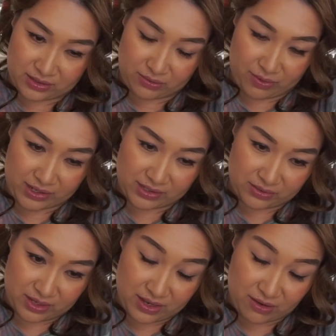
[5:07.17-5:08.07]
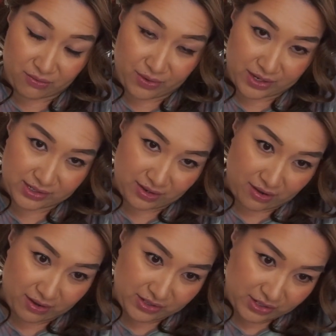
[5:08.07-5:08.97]
So resting your wrist
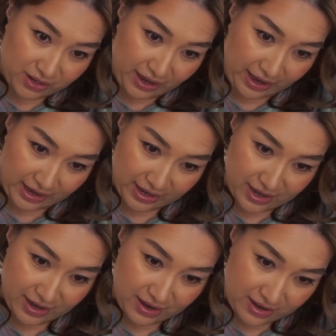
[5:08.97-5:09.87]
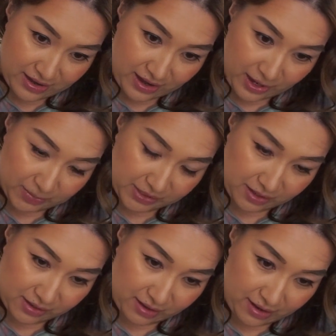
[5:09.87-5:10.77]
onto your head helps a
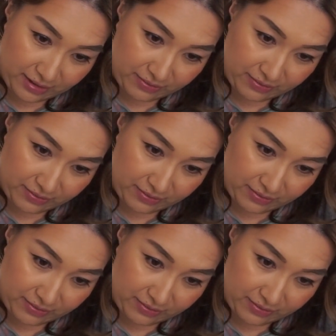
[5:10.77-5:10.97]
lot.